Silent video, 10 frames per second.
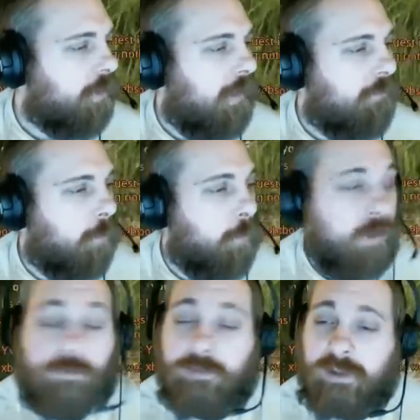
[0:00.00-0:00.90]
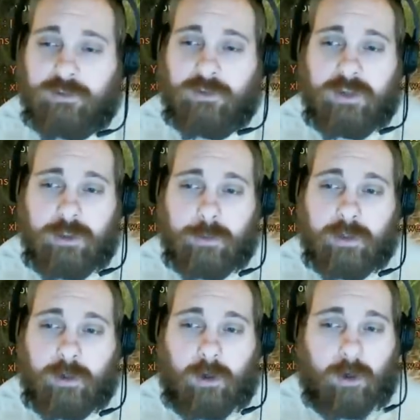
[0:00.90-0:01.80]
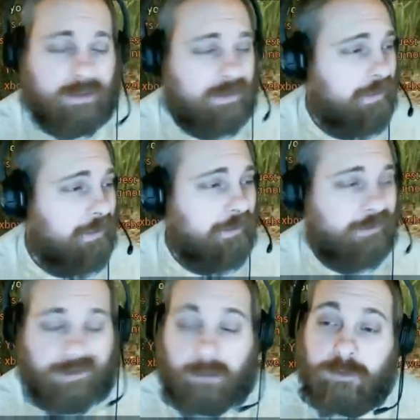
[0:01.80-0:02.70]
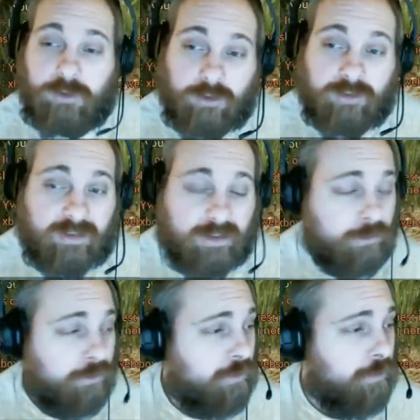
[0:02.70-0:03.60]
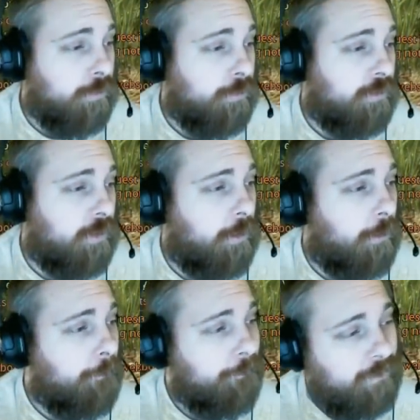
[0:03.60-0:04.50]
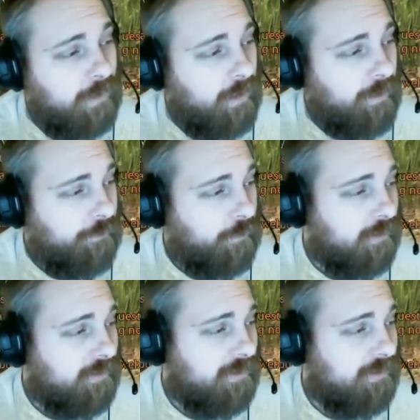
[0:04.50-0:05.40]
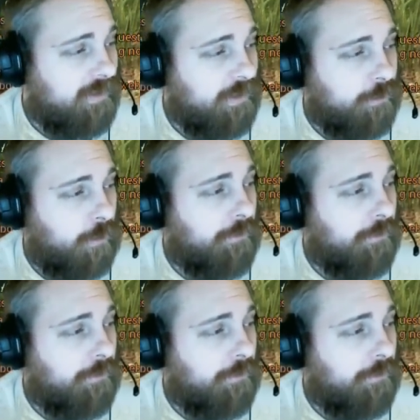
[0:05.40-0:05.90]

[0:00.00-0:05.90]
have a will feature that you can hotkey some certain skills to. So, for instance, here's our